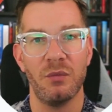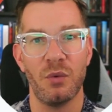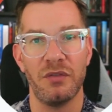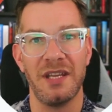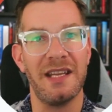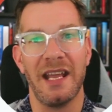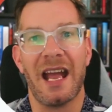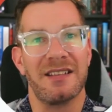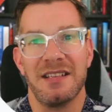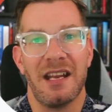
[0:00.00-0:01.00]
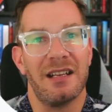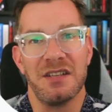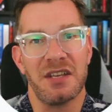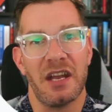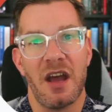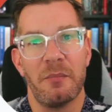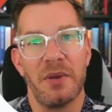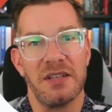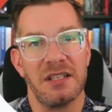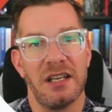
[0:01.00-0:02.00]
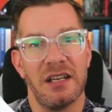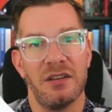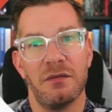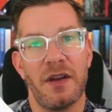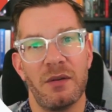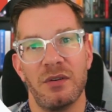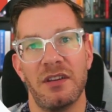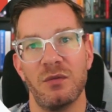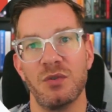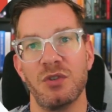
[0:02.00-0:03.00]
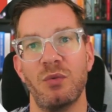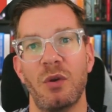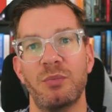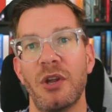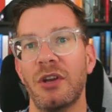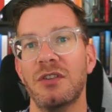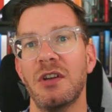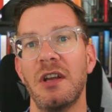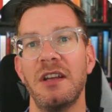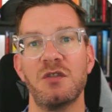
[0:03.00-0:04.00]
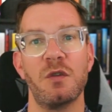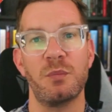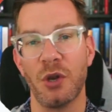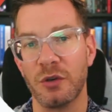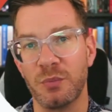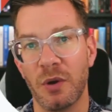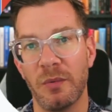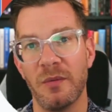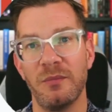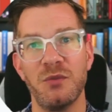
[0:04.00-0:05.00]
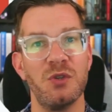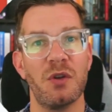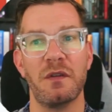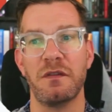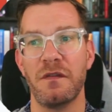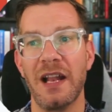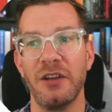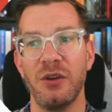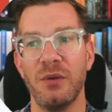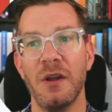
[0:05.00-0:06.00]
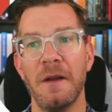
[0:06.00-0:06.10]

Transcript: Did they accidentally sign up basically and found that it was a wrong product? Is your product problem? Do you not offer value?